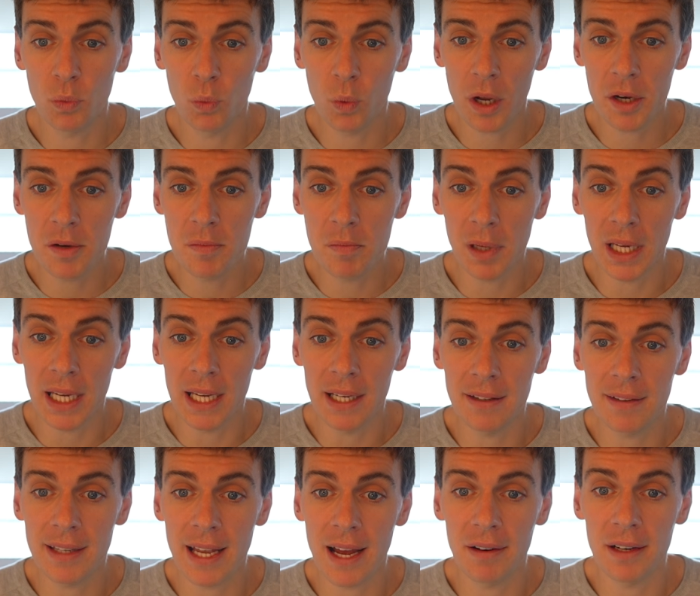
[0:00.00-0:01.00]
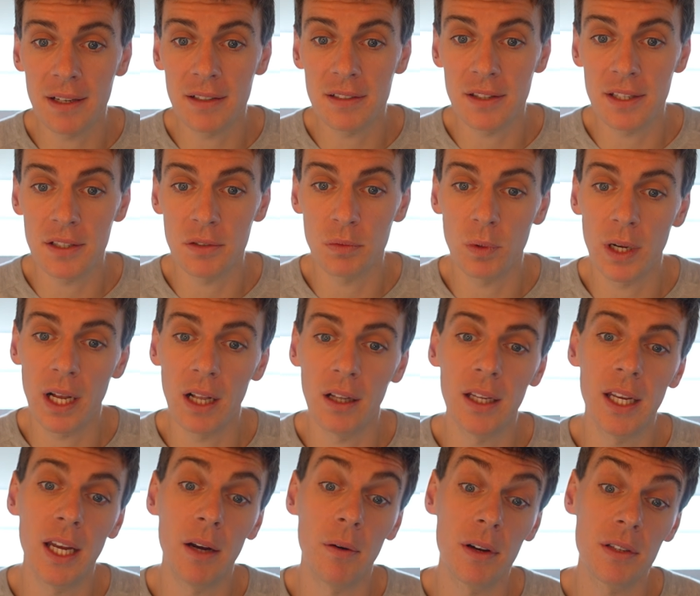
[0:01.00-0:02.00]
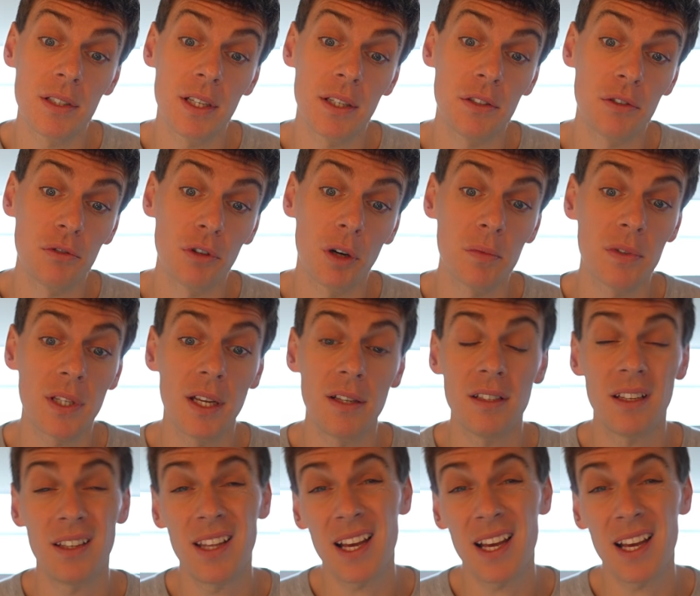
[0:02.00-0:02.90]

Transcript: one bead down into this well here where it says drop center,